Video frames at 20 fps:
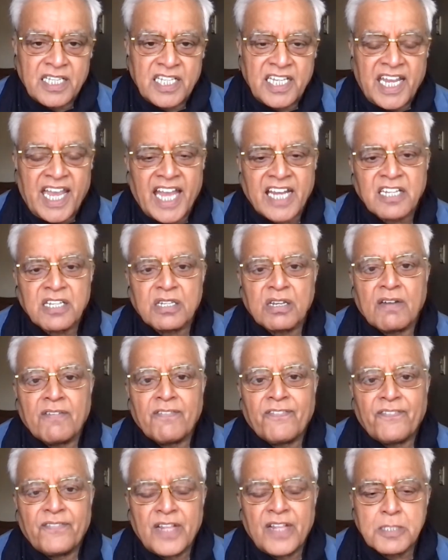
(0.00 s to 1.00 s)
The act
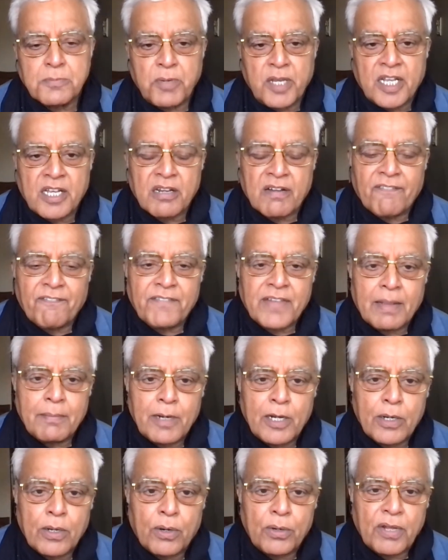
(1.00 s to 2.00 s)
of the Speaker of
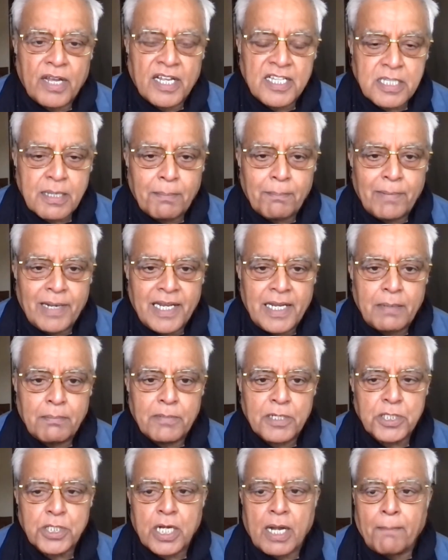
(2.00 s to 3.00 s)
Tamil Nadu Assembly,
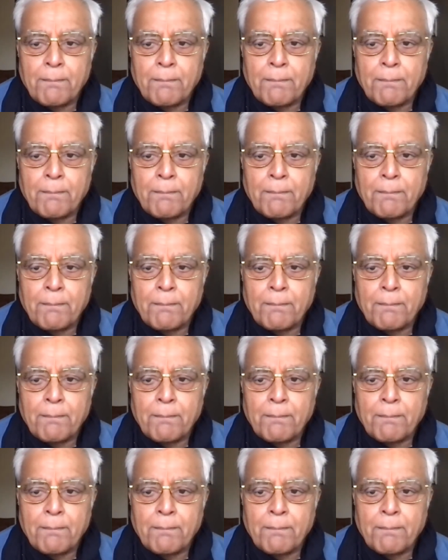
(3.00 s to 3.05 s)
Mr.